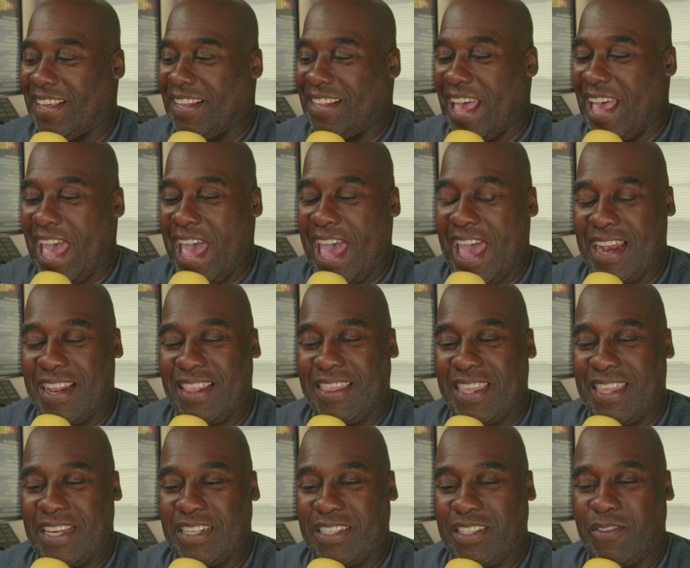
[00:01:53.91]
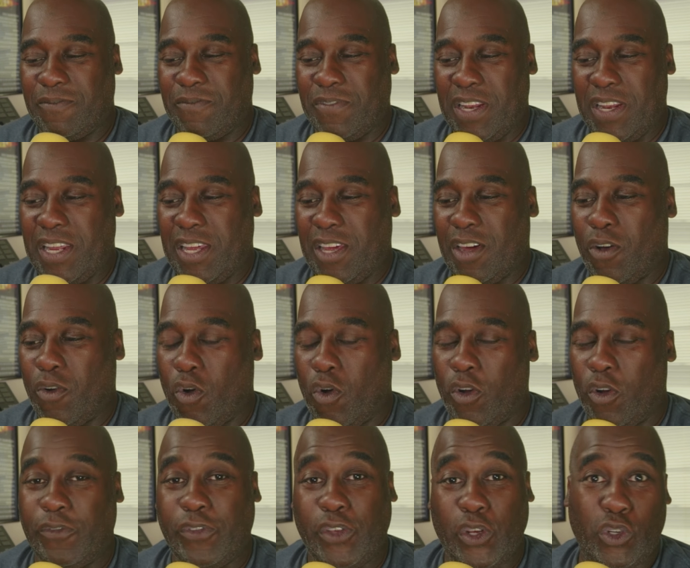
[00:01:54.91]
had this video
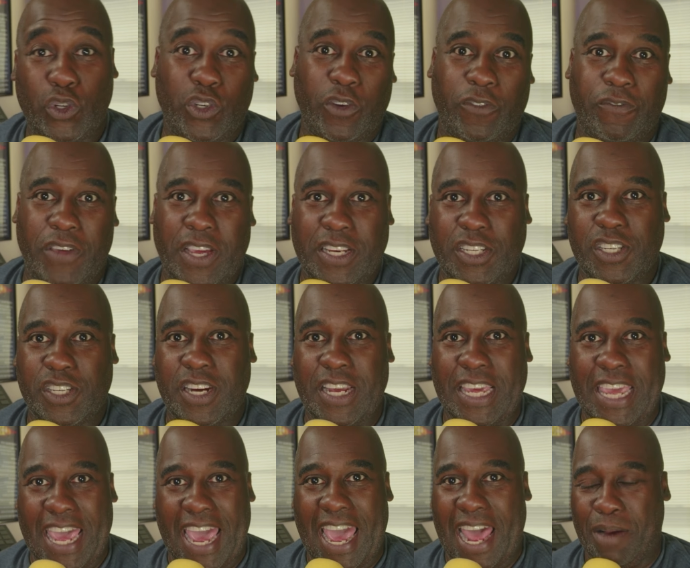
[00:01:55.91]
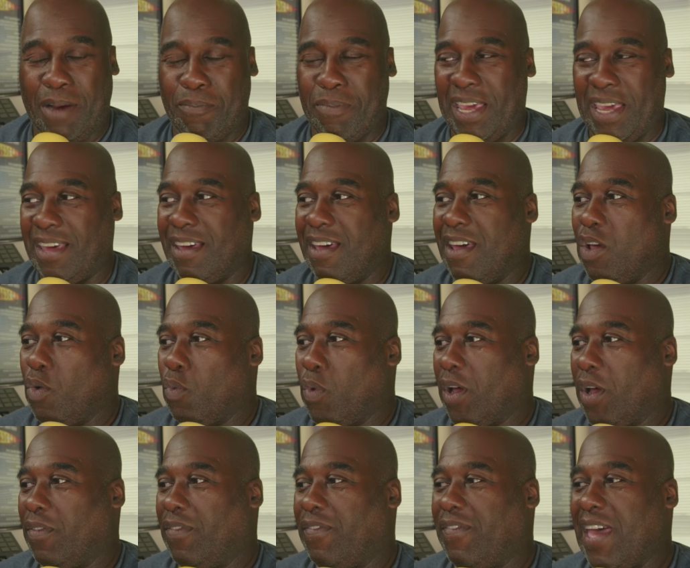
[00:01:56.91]
on Future Fiction Academy
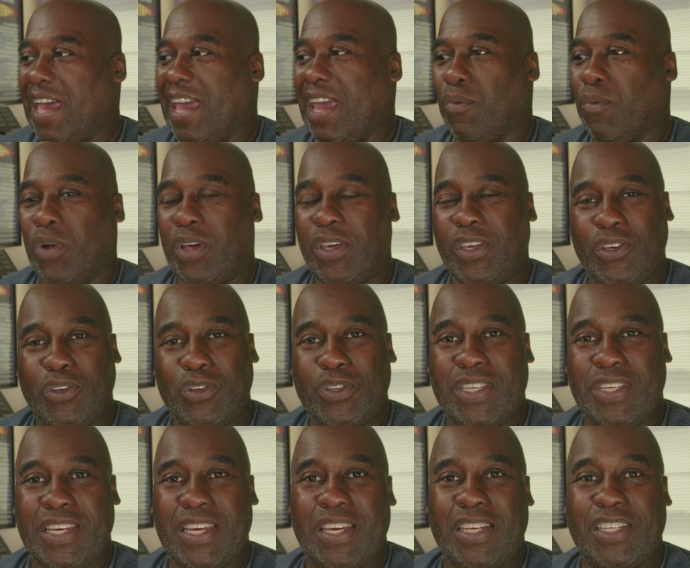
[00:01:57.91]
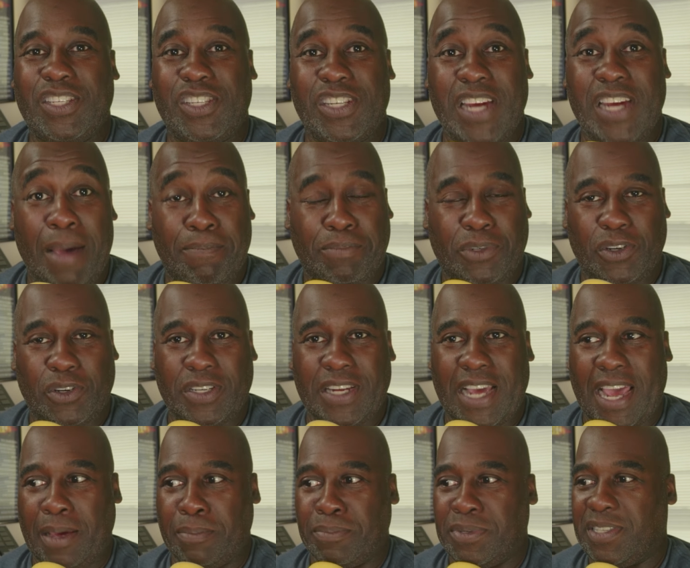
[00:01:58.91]
where they were using chapter
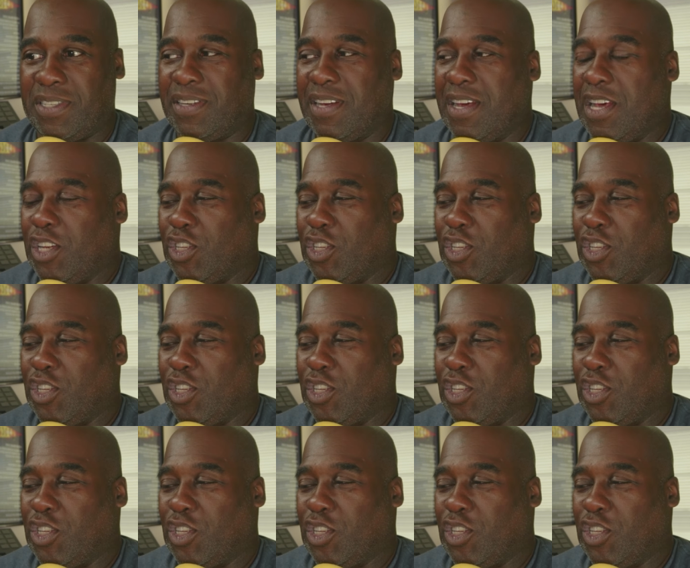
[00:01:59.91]
types.